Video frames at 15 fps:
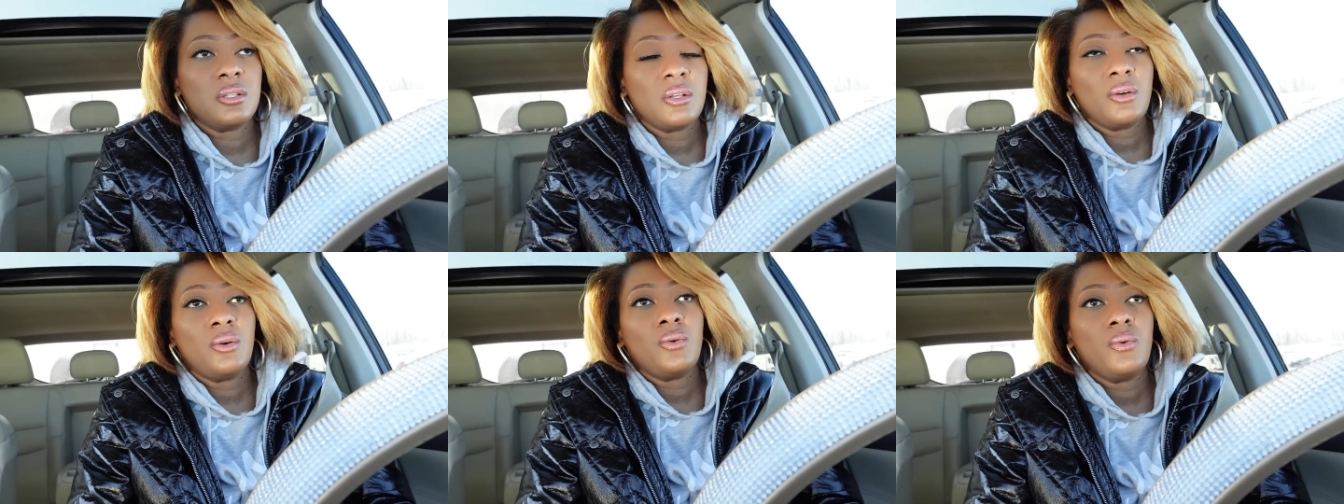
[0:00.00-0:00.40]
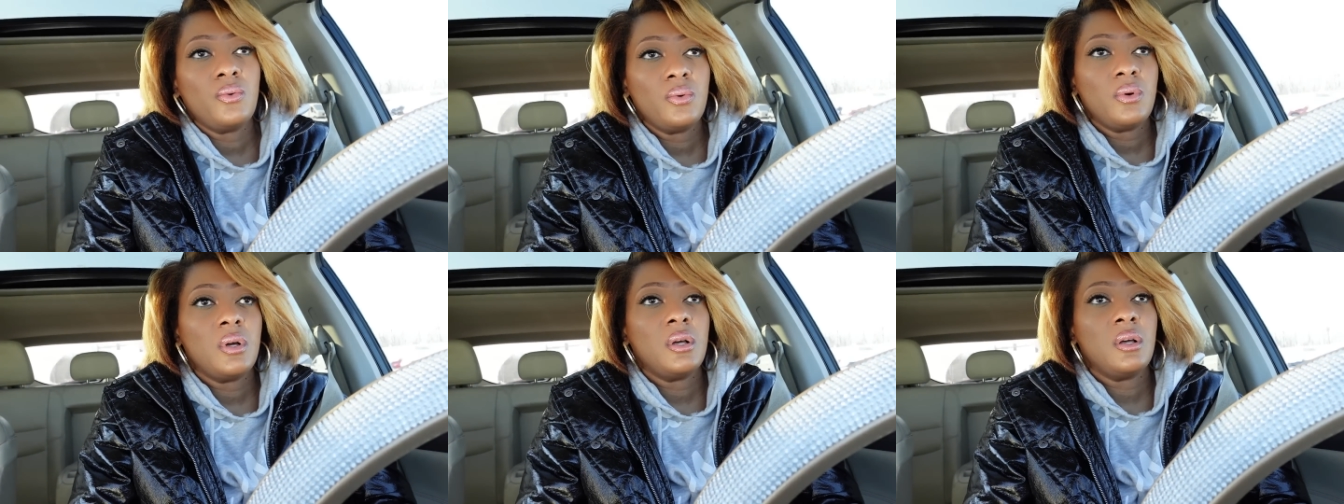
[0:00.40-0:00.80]

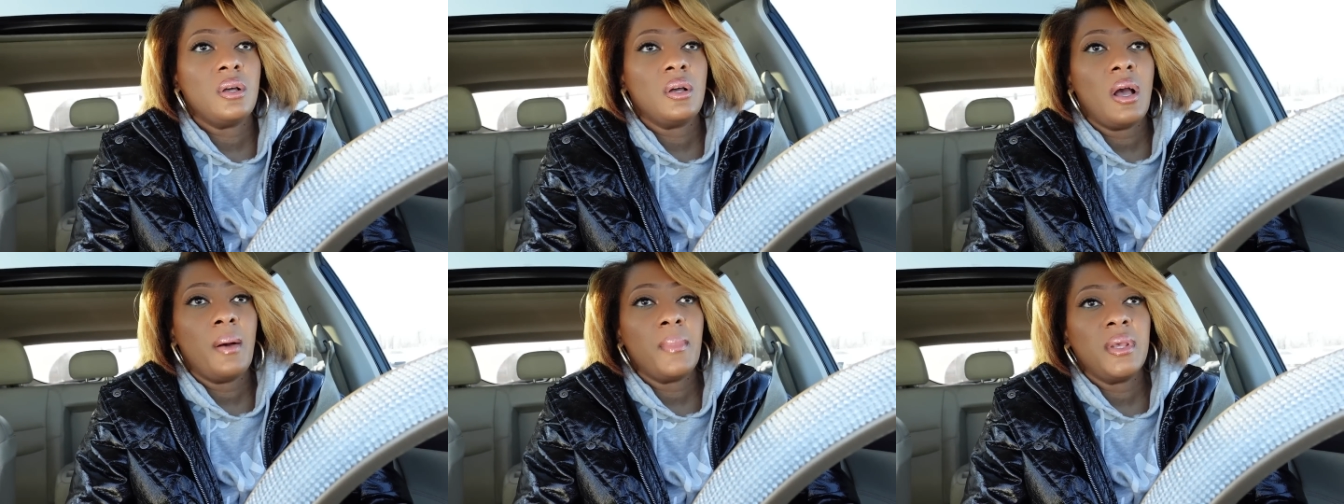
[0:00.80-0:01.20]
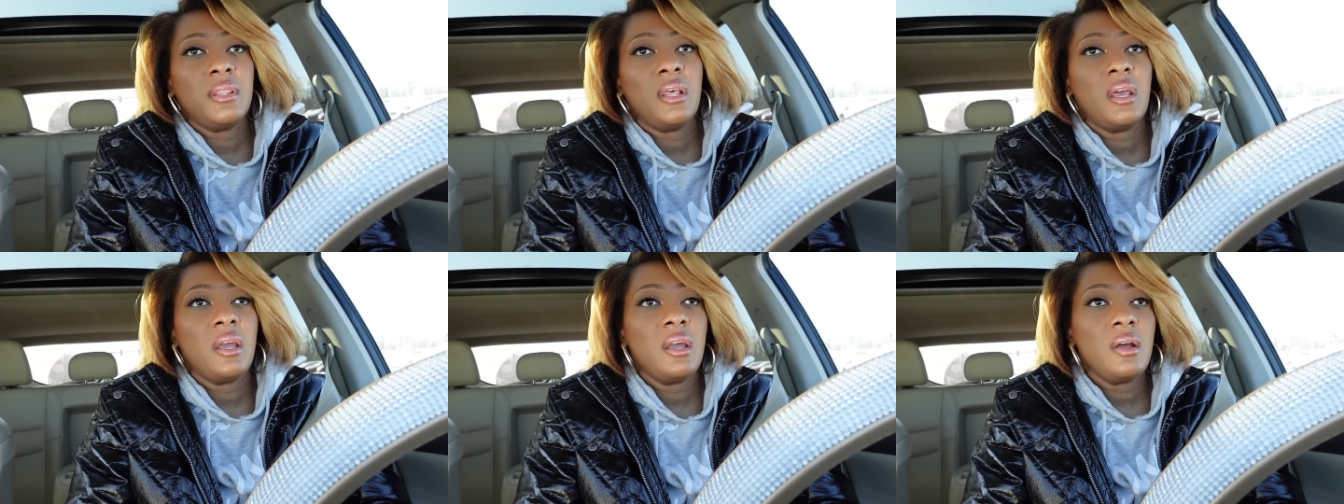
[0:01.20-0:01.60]
So I'm in
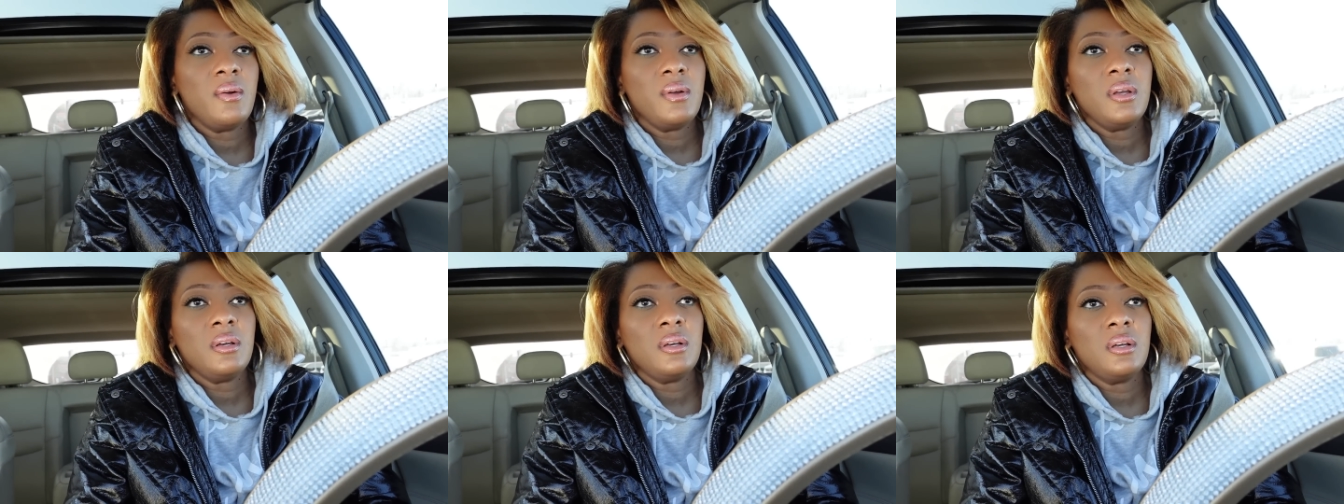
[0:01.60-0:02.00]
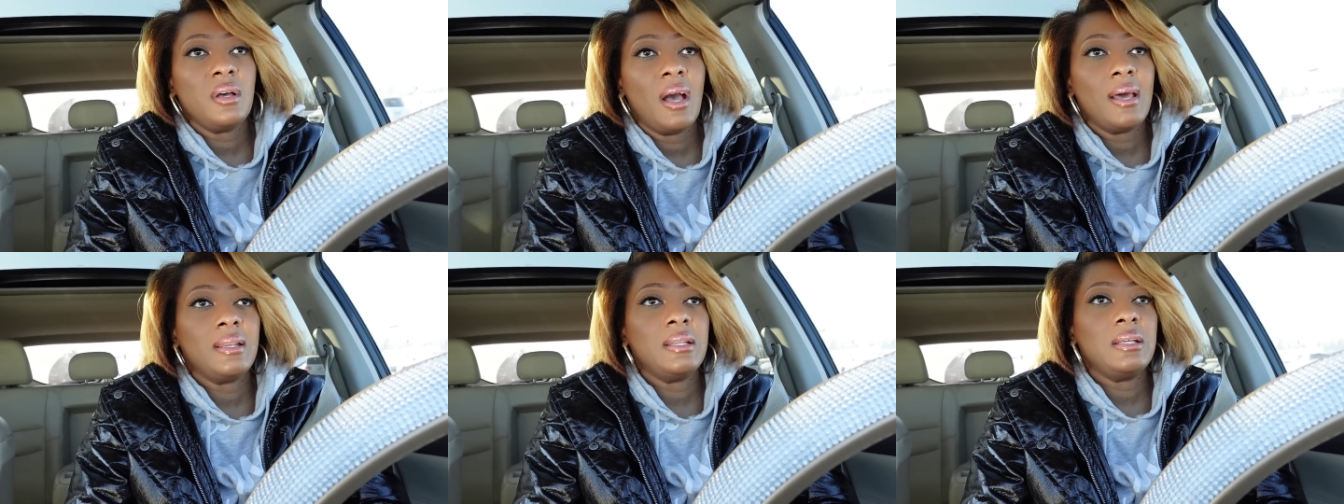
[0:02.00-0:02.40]
the area.
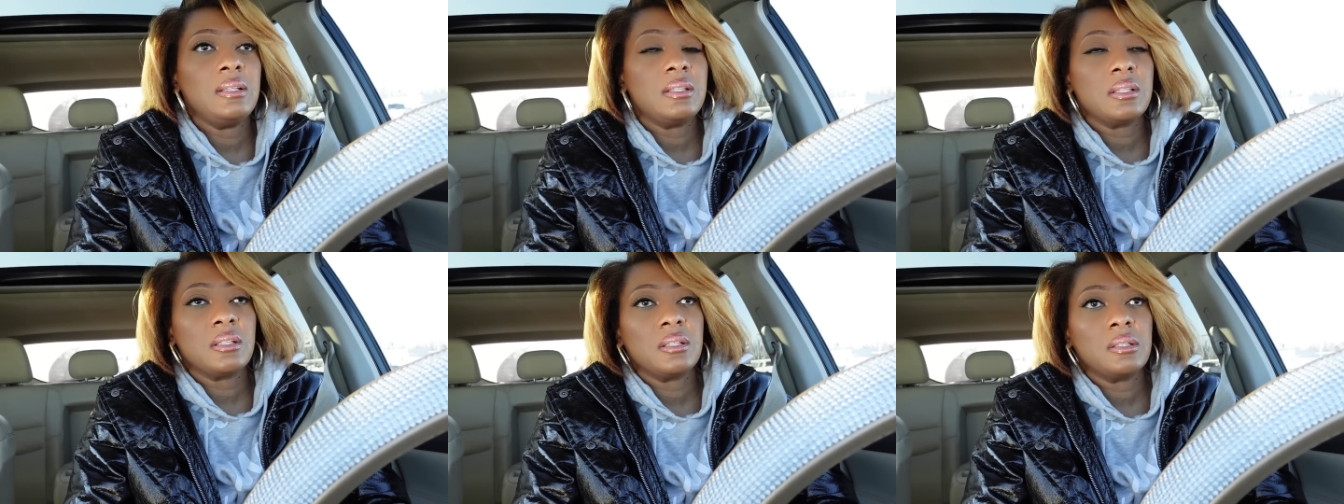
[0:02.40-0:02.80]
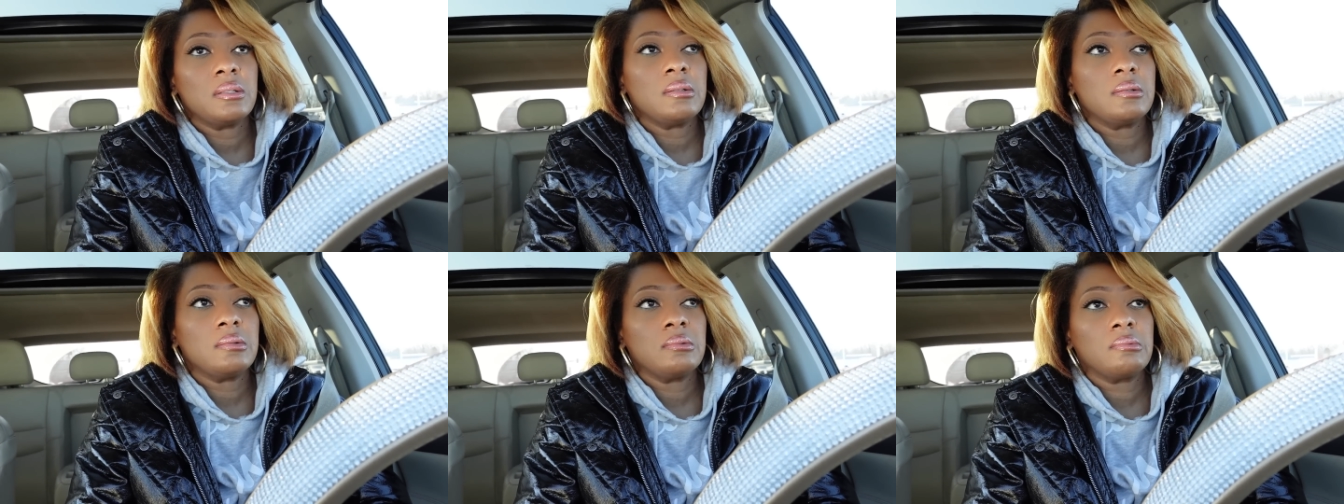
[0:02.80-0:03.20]
I need
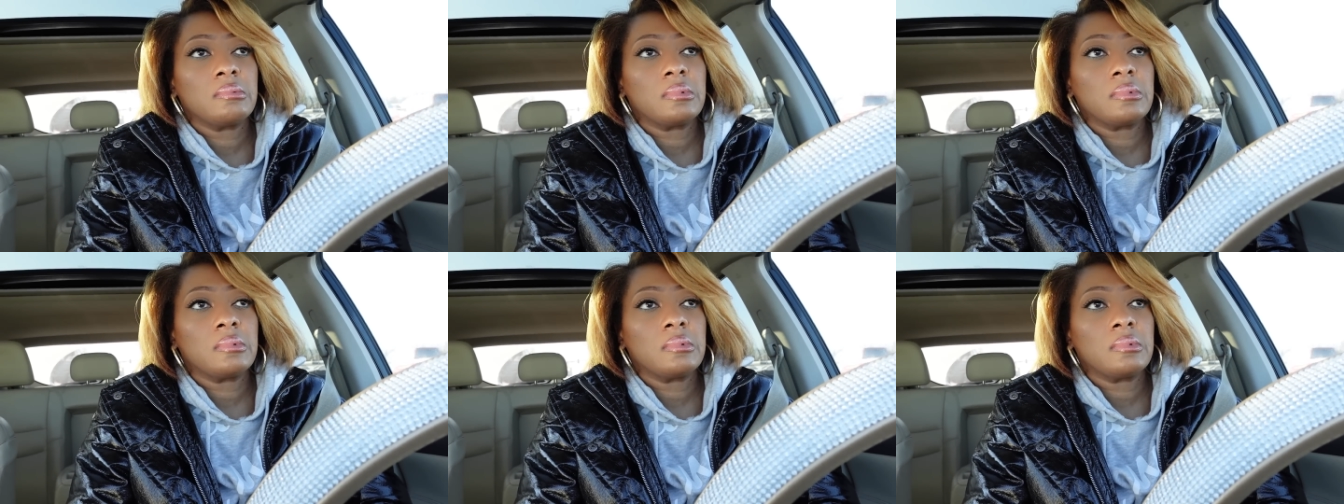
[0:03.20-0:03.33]
to